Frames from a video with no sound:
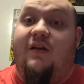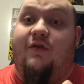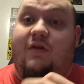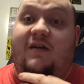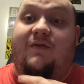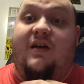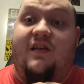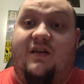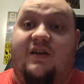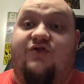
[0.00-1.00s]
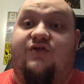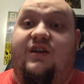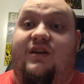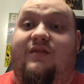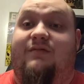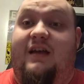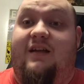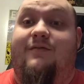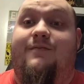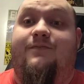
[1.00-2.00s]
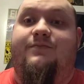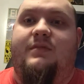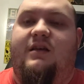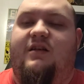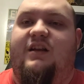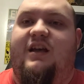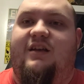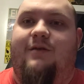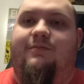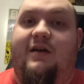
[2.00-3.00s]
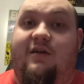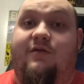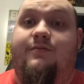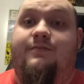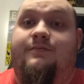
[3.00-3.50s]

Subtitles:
and graphics, it did get better.